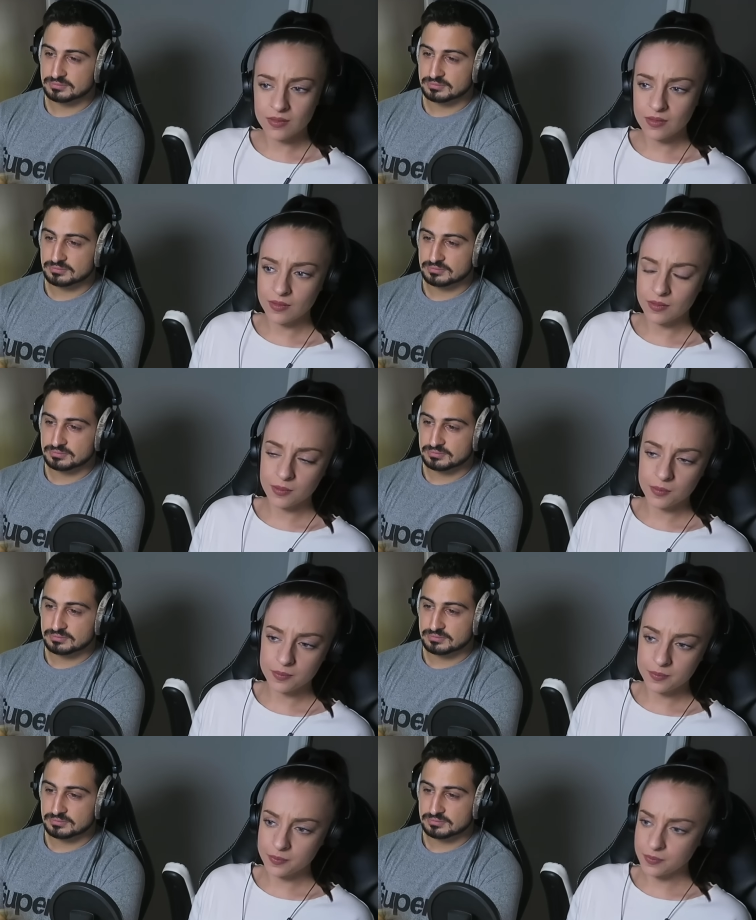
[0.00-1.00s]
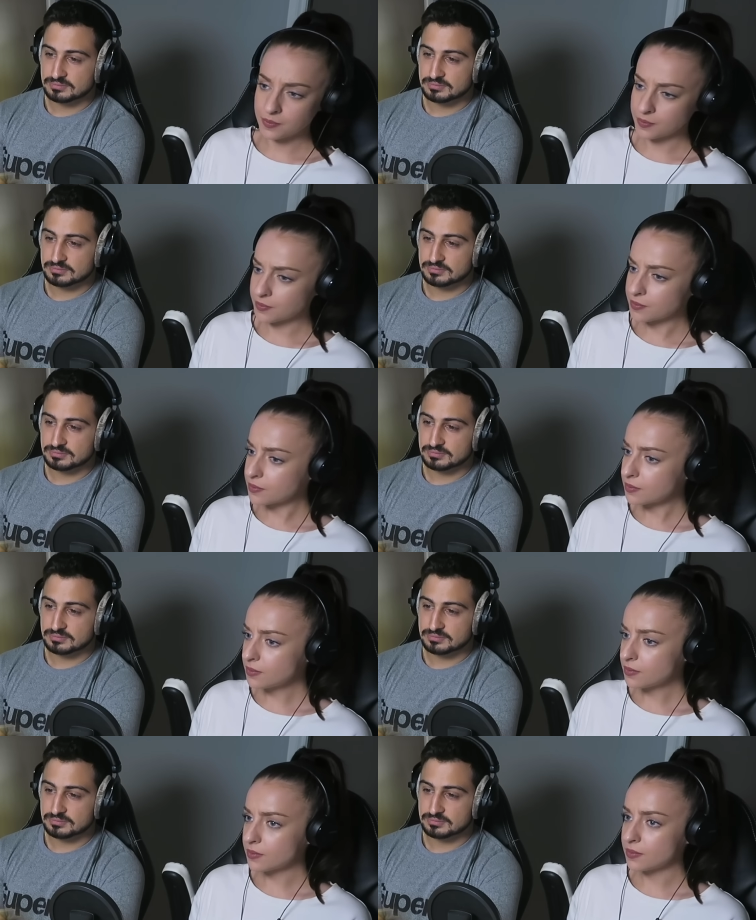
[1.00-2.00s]

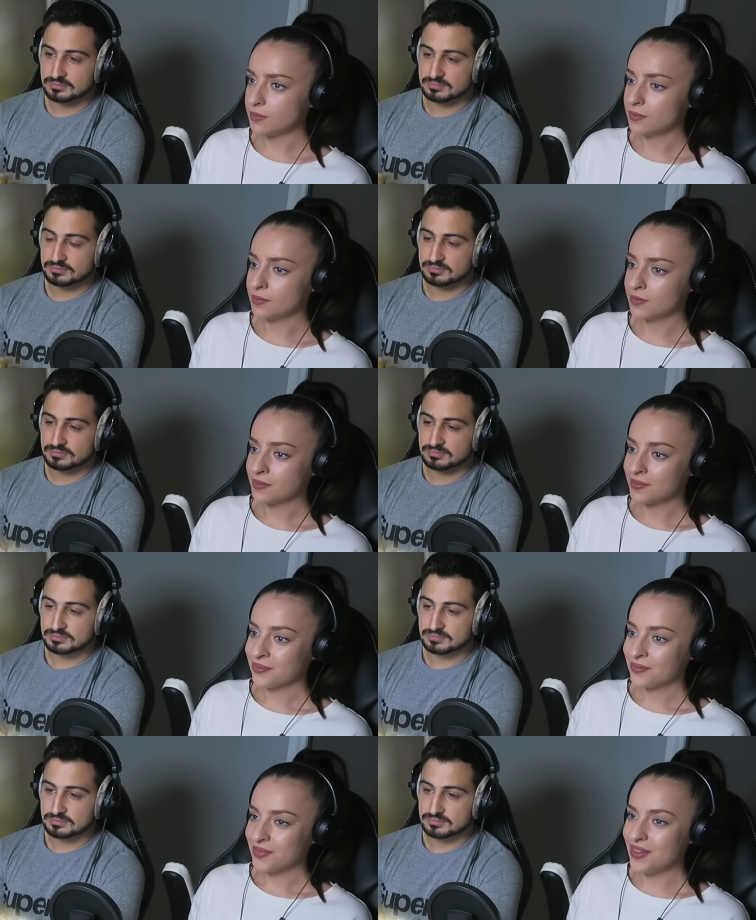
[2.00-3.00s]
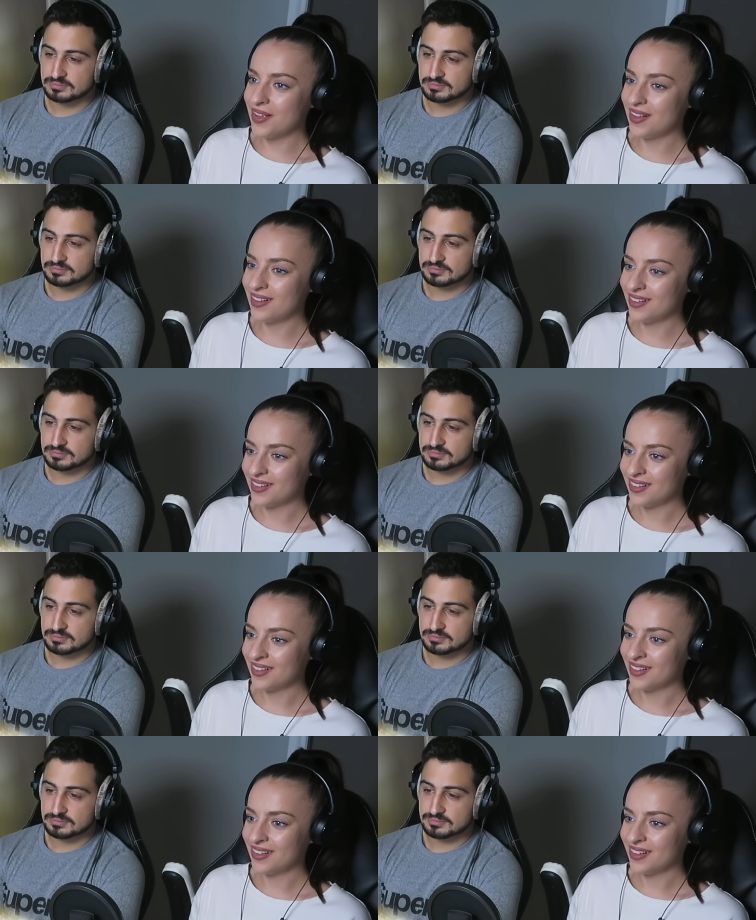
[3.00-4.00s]
No one is speaking in this clip.